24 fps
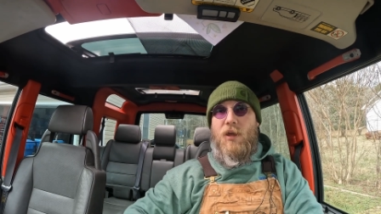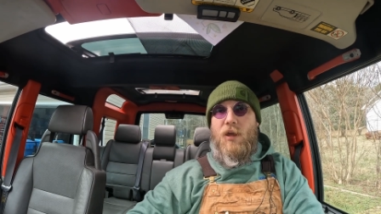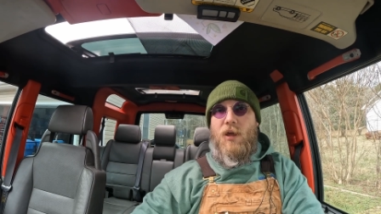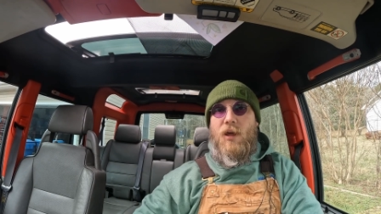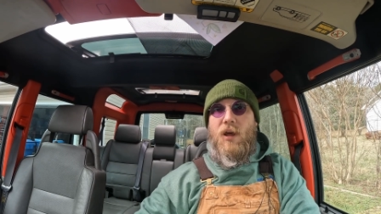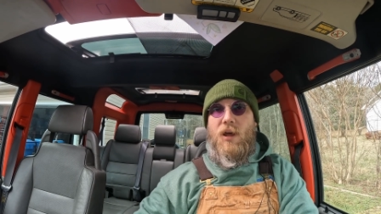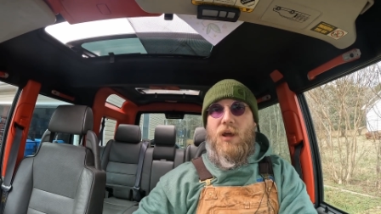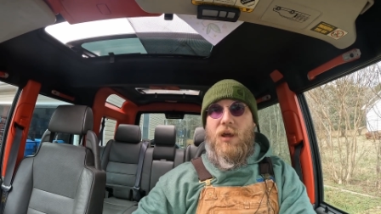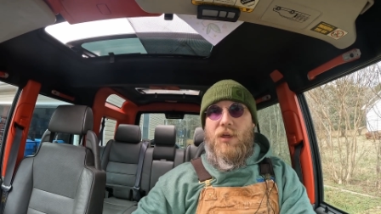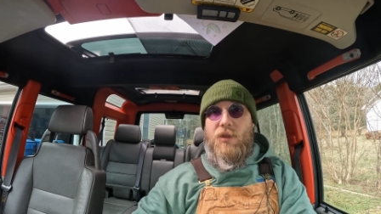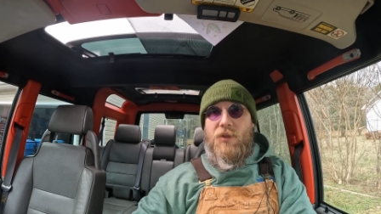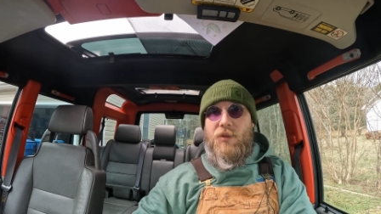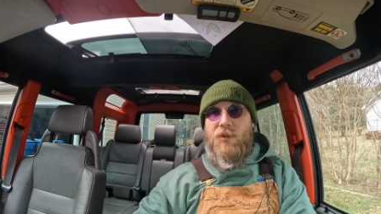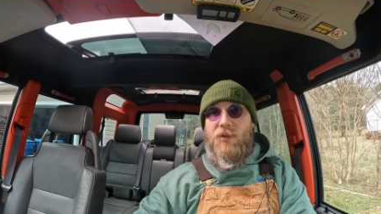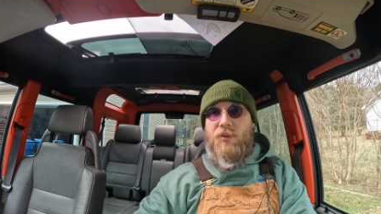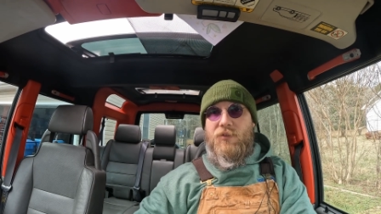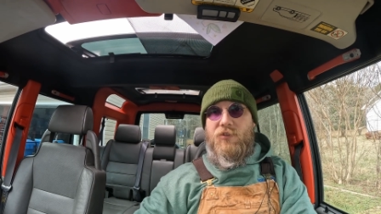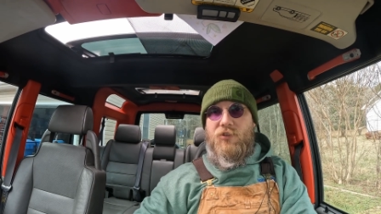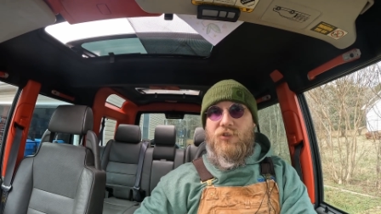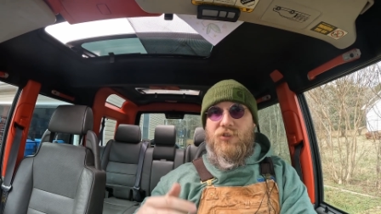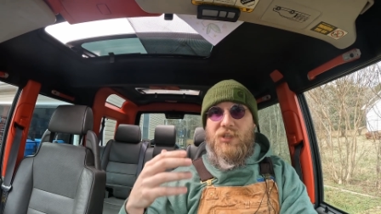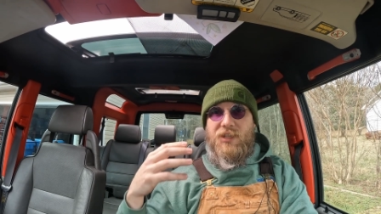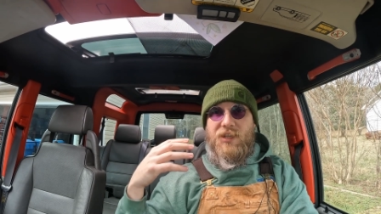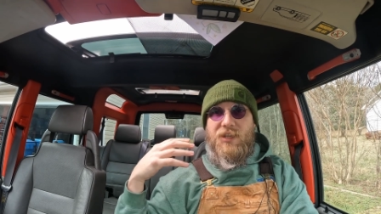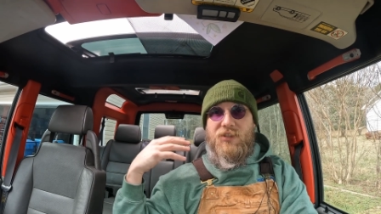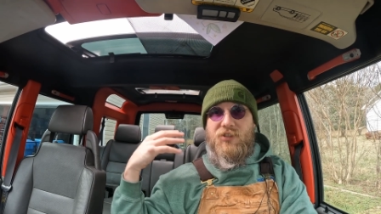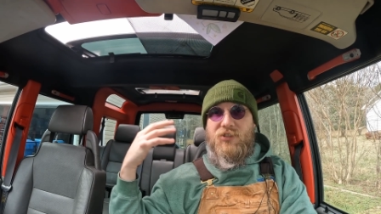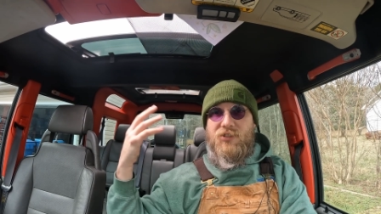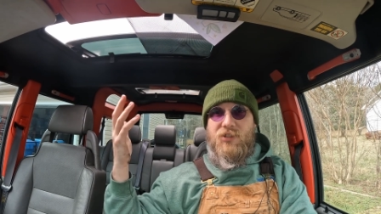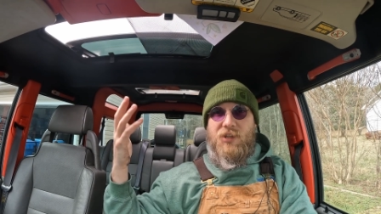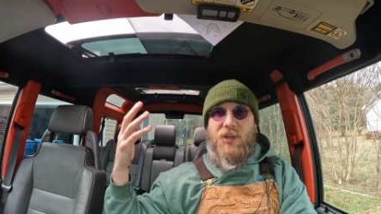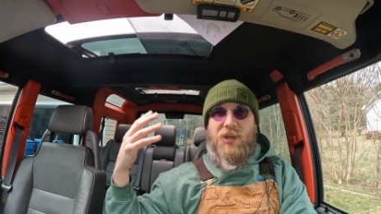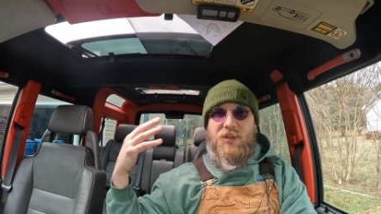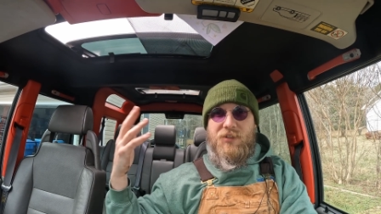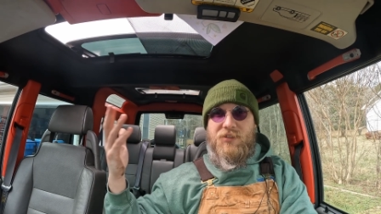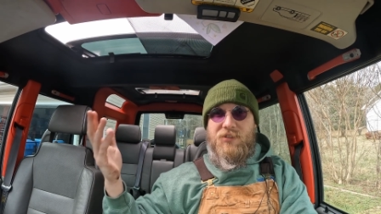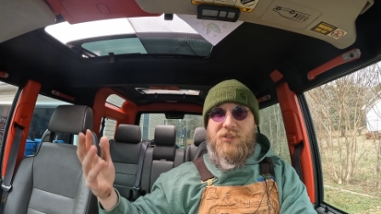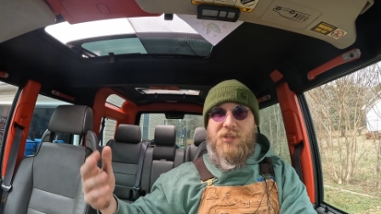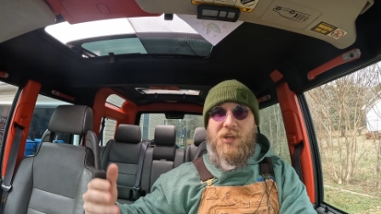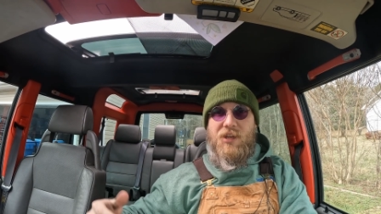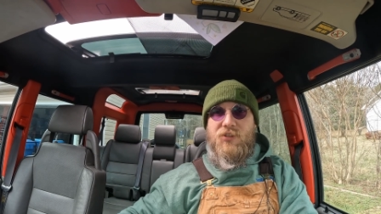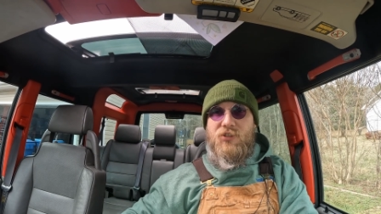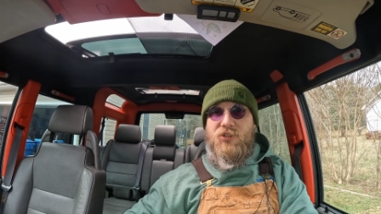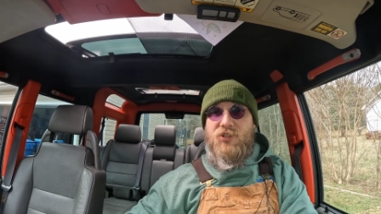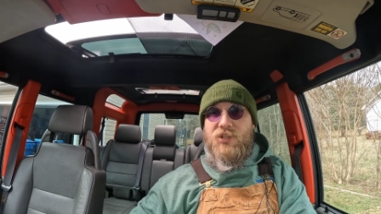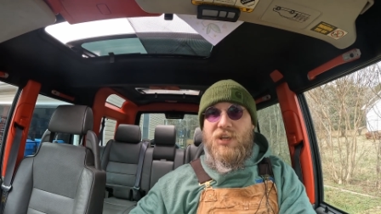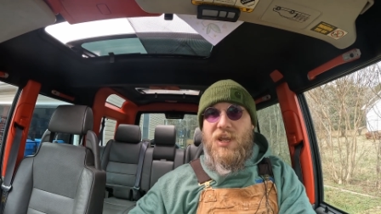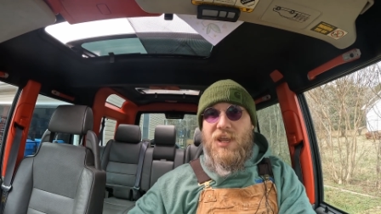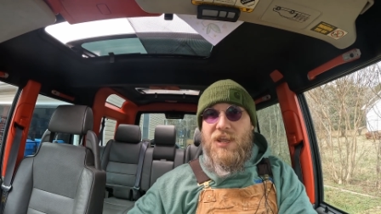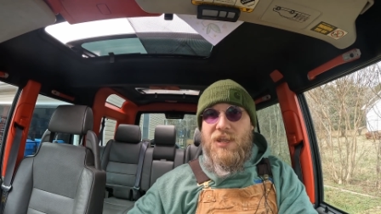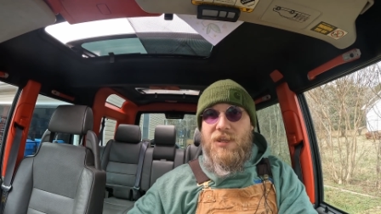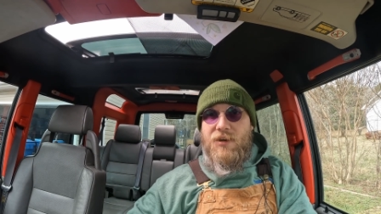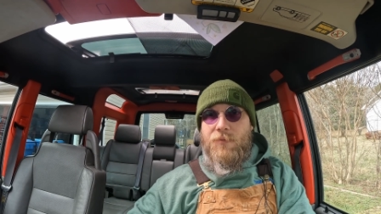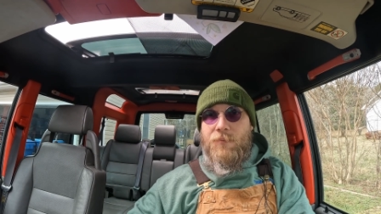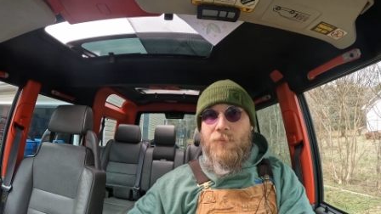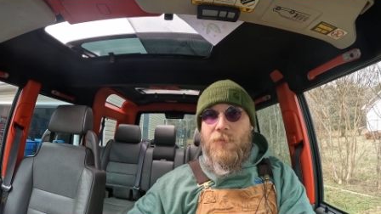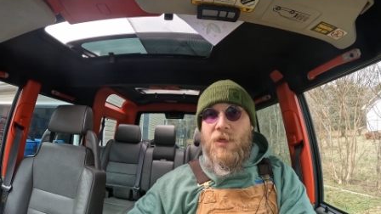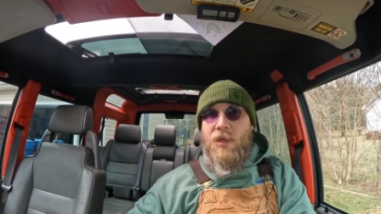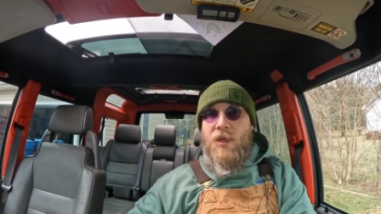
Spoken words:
It's just like a sunshade.